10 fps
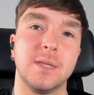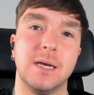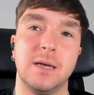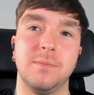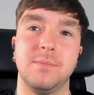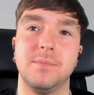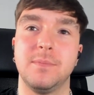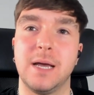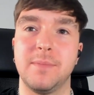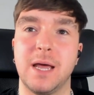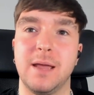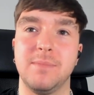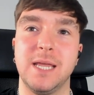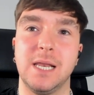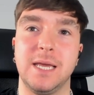Um, I'm a,
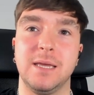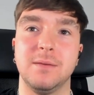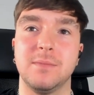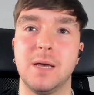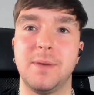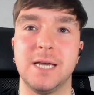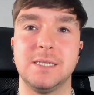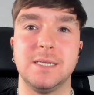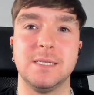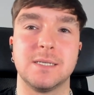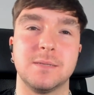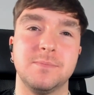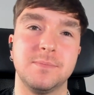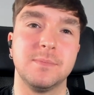I'm nearly a Pisces,